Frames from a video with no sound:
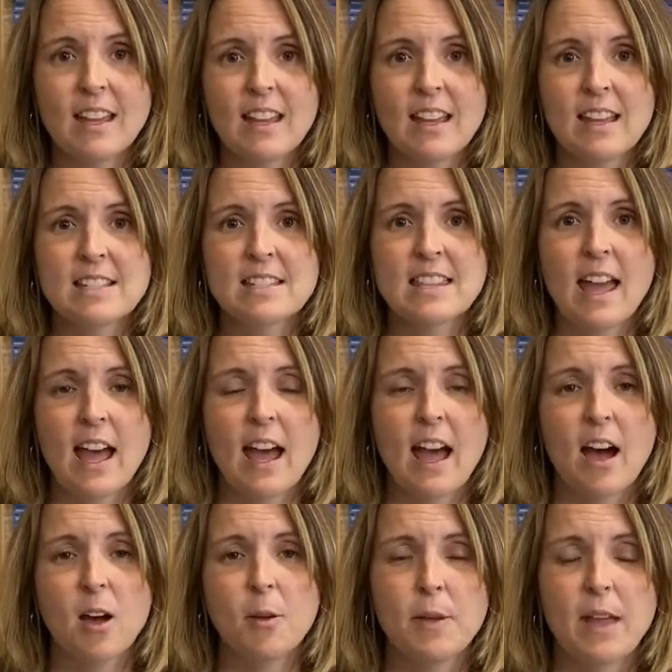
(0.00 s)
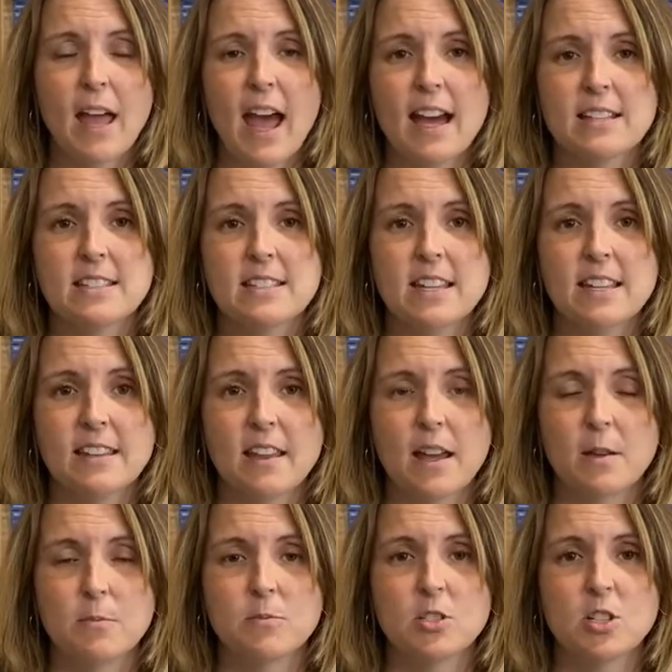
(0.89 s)
is that I'll be asking
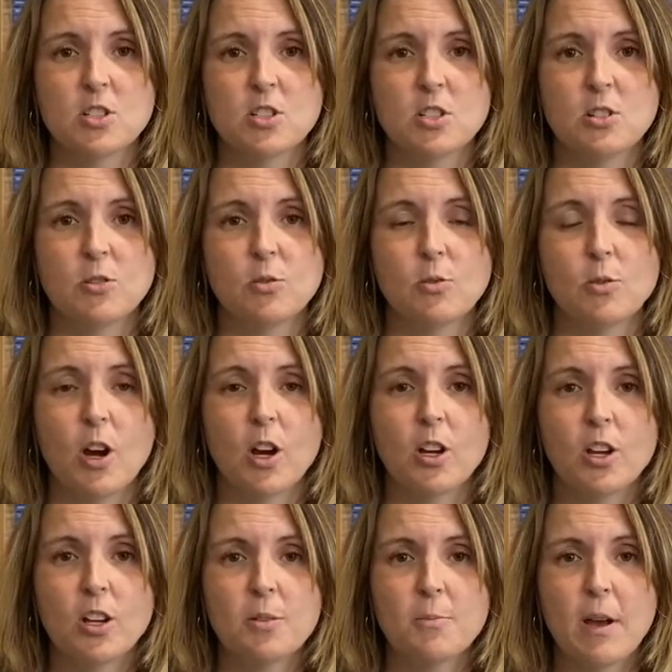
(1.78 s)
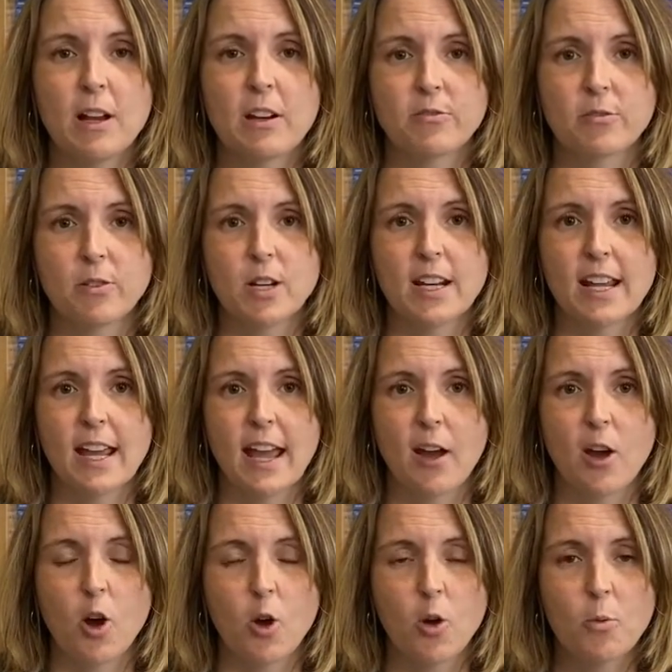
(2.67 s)
them to do a good amount of reading
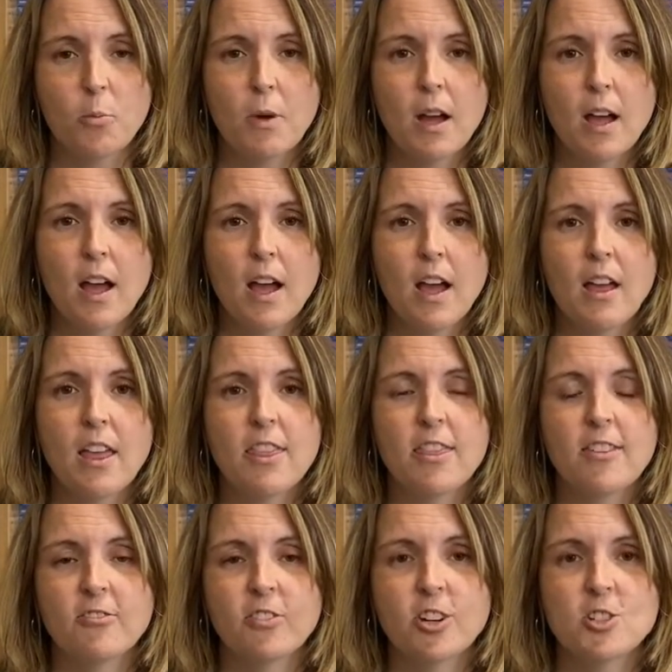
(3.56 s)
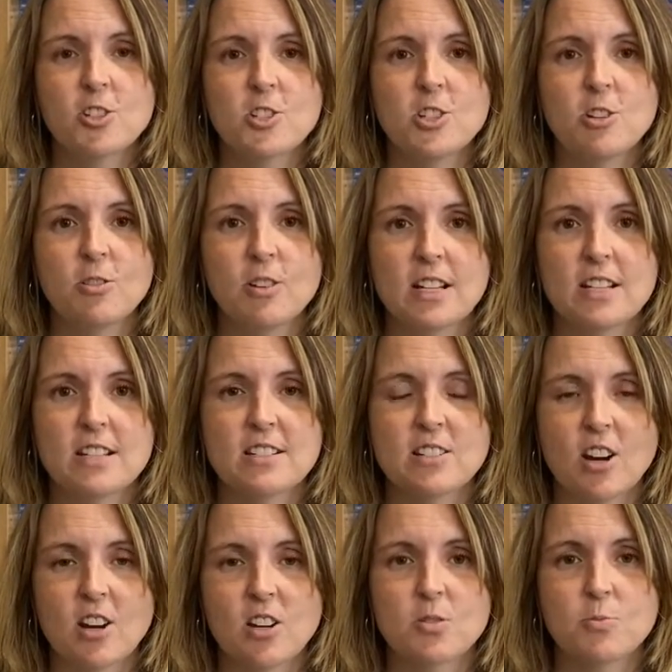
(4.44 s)
at home. The first unit
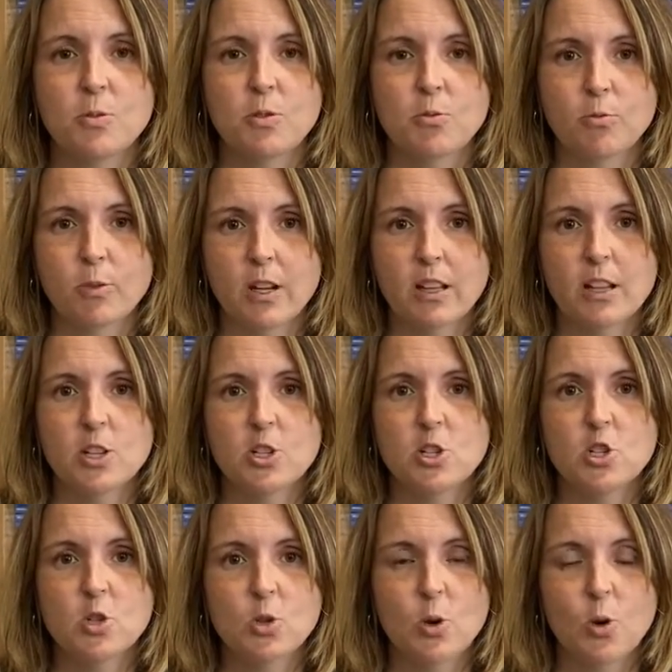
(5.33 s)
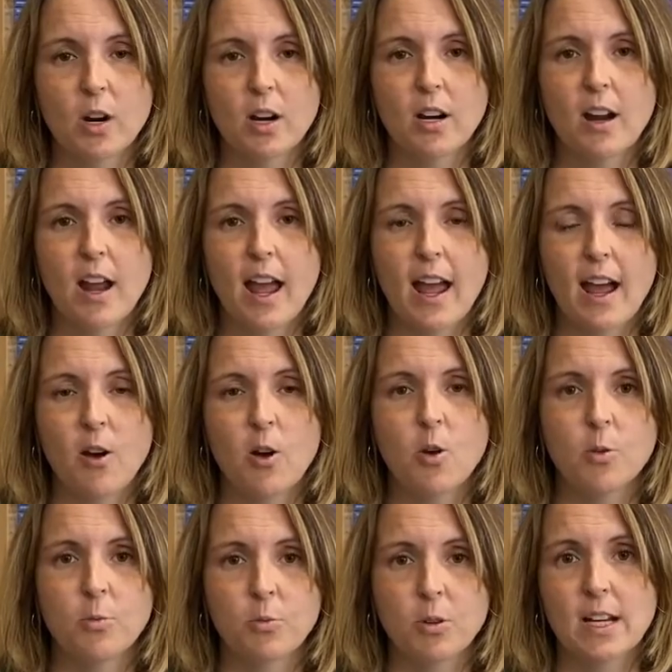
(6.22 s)
starts with really short
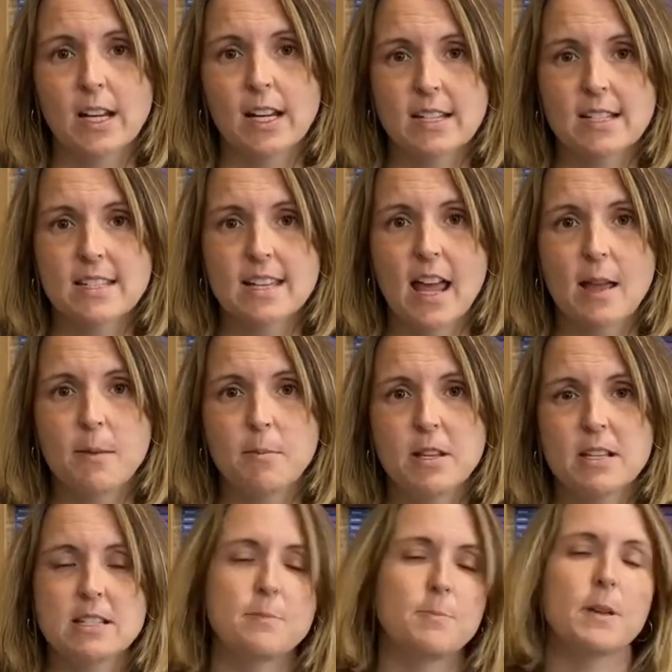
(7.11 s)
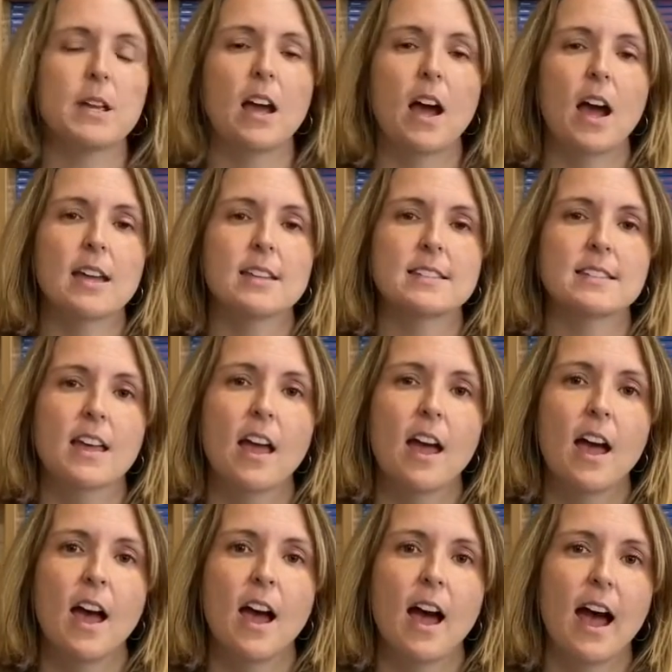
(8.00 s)
at-home reading assignments because
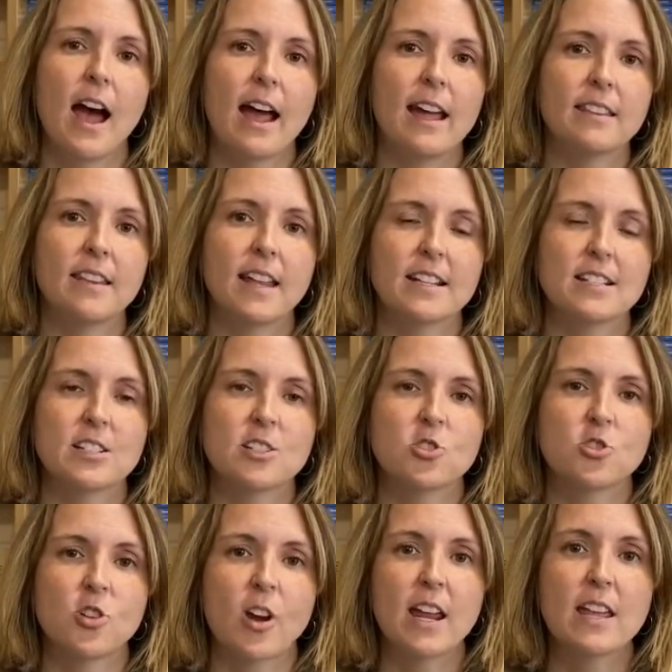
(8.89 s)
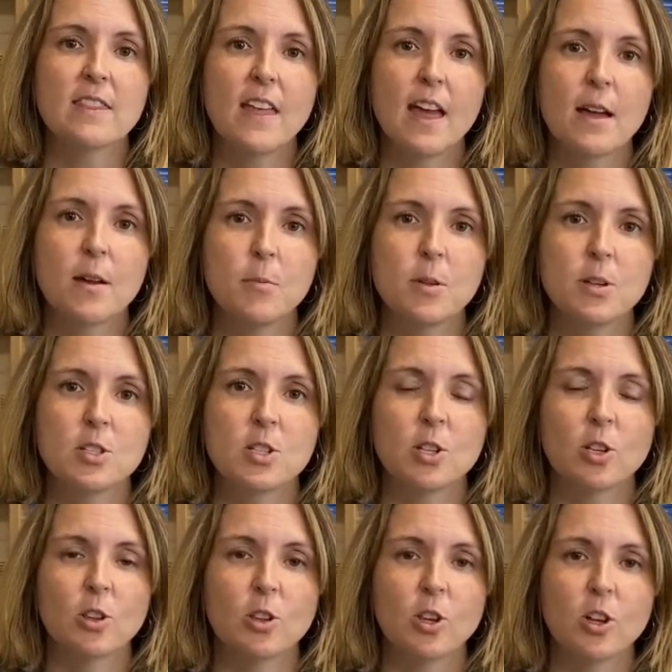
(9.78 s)
I'd like to train them
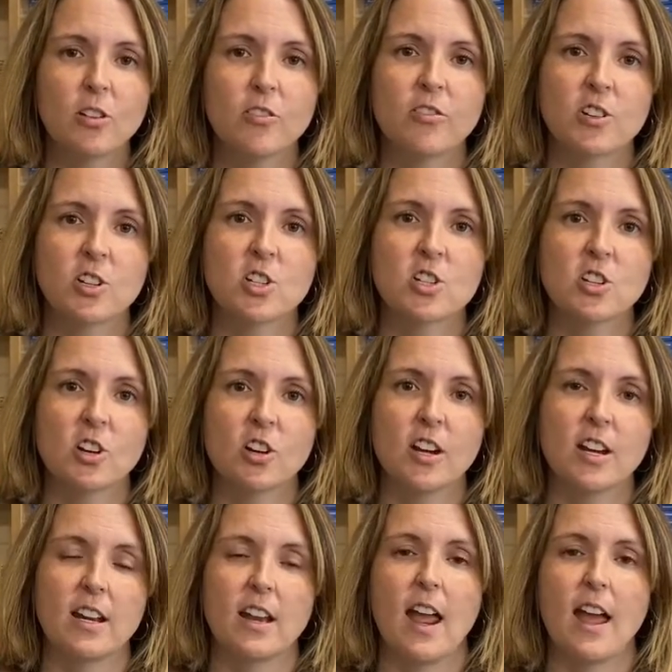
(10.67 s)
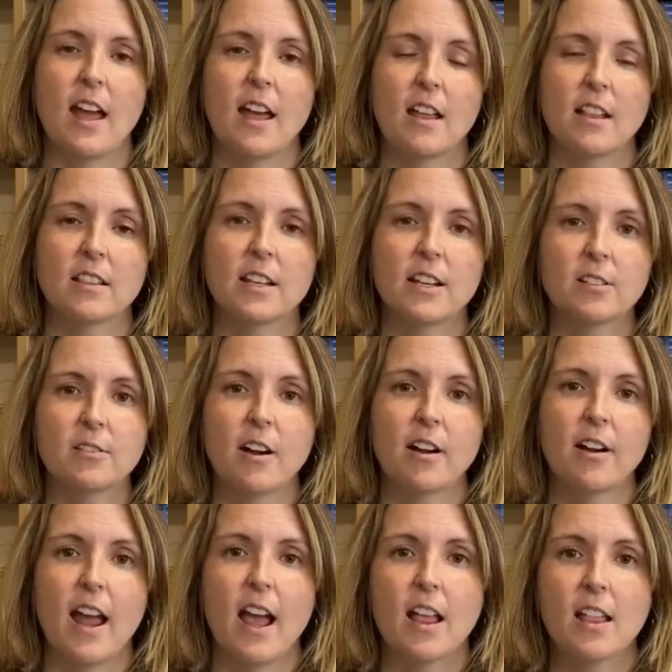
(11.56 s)
to look for certain
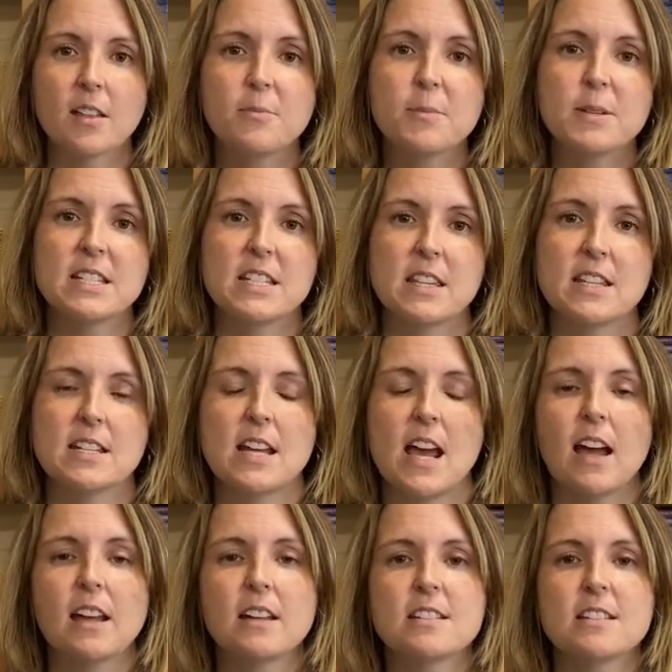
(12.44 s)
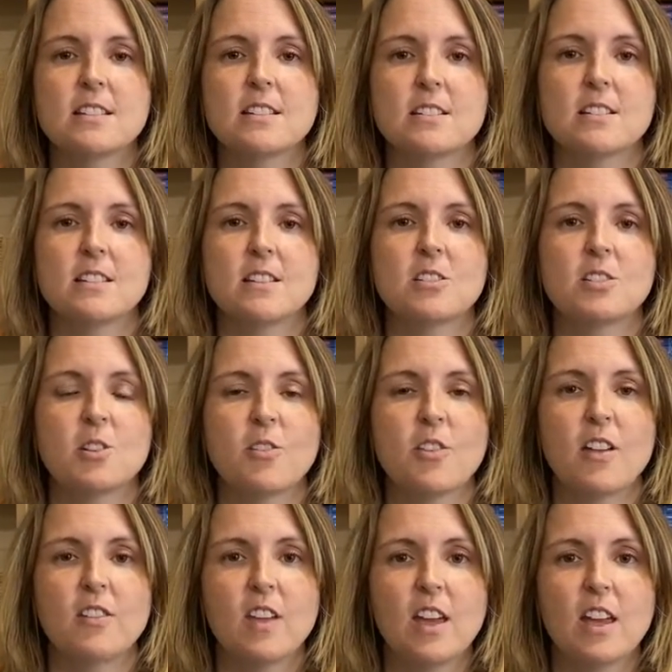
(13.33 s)
literary elements in the text so
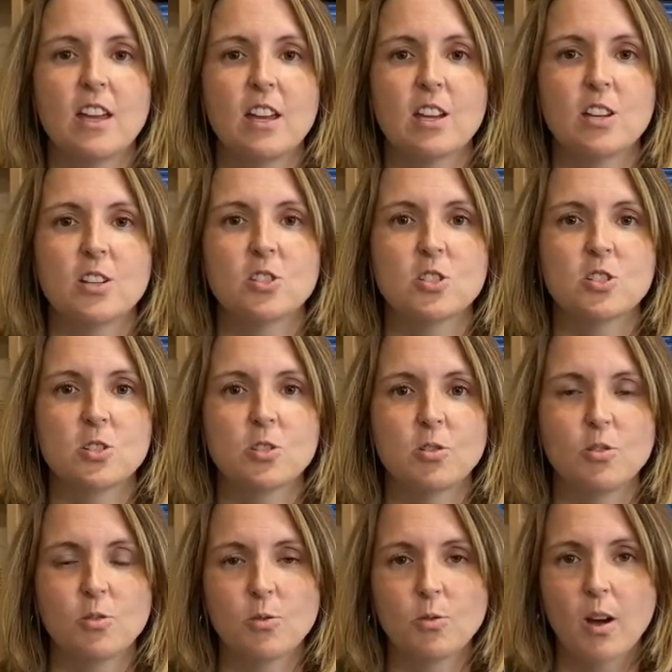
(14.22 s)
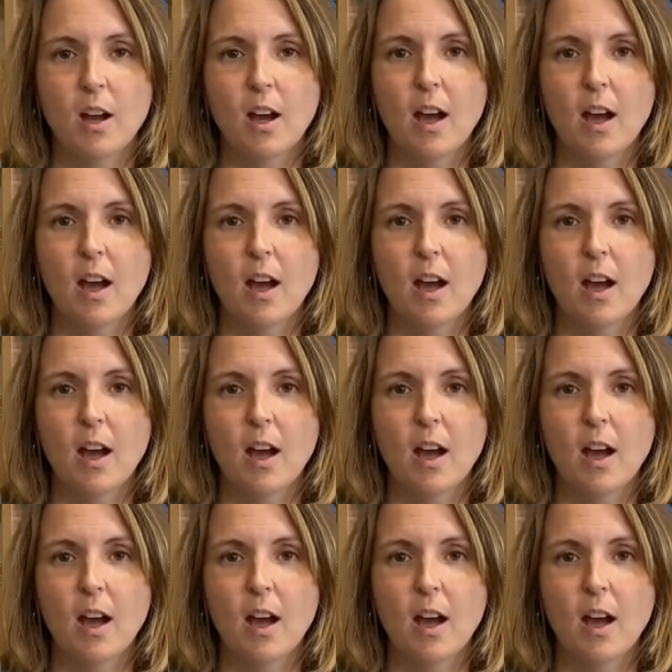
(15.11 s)
that they can do